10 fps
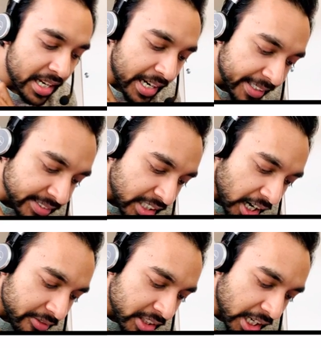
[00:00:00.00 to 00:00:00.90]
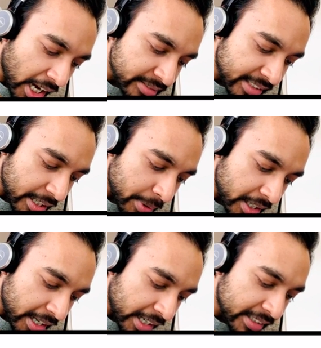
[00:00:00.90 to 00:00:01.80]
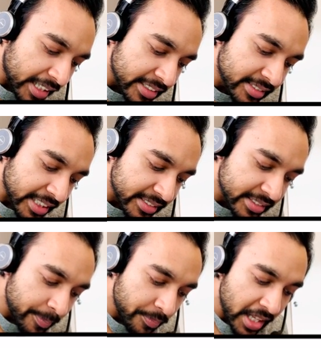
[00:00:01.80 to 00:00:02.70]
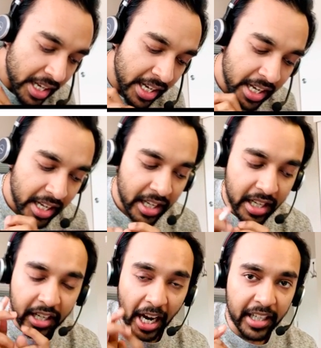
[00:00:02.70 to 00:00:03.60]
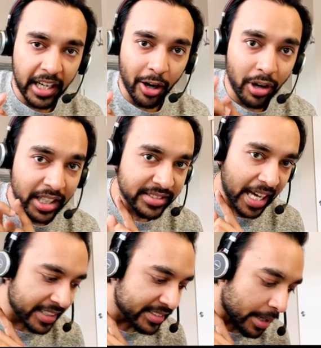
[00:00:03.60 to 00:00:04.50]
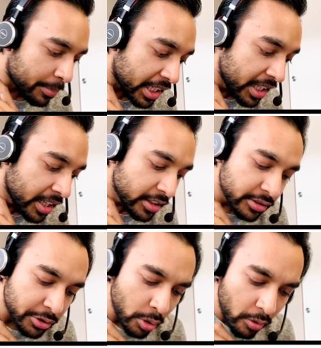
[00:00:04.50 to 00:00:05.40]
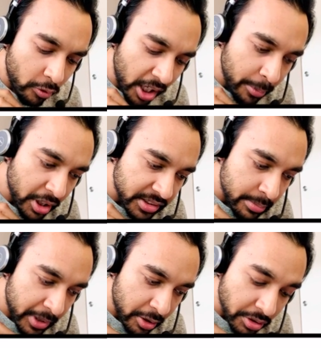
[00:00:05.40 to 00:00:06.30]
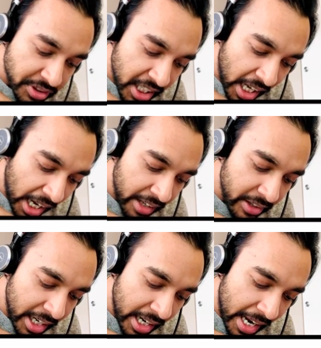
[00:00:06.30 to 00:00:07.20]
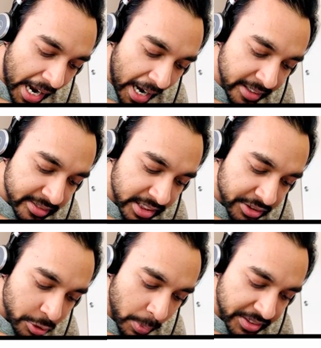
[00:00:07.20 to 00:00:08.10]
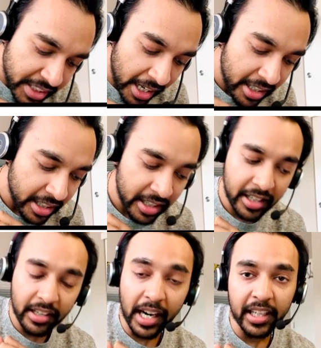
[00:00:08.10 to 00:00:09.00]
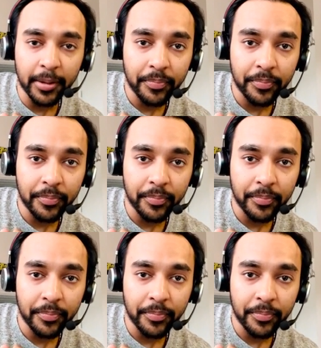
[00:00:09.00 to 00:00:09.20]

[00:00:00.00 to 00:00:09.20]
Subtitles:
Let us start with the last element, and that is 6. Right now, our stack is empty. So what I'm going to simply do is I will add 6 to my stack, right?